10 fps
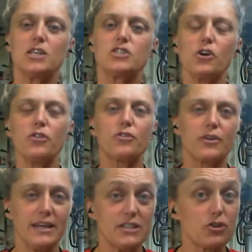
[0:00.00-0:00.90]
Zone
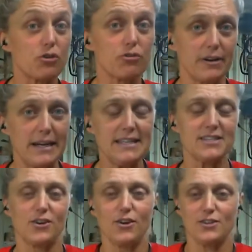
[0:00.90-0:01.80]
3 is your green
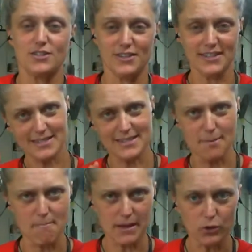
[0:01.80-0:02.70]
zone. So this is the
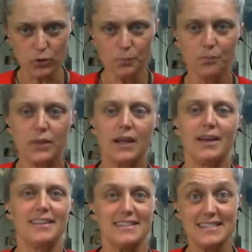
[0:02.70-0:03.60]
middle.
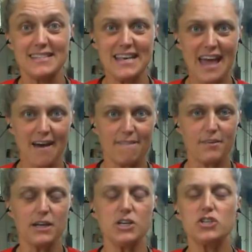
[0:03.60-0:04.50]
This is the
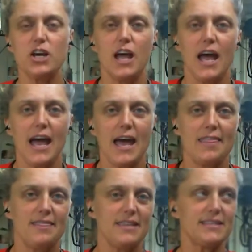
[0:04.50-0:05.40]
average,
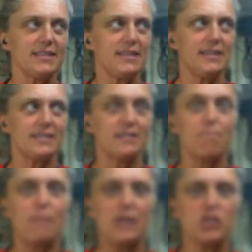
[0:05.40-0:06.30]
and this is the
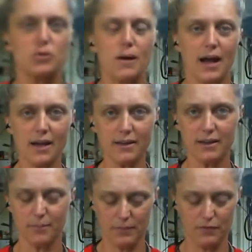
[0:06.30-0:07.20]
benchmark,
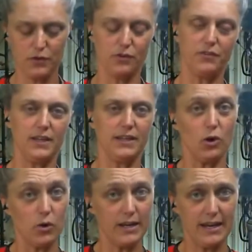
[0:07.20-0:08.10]
if you're feeling
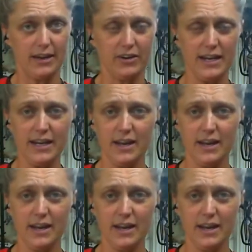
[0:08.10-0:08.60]
ordinary,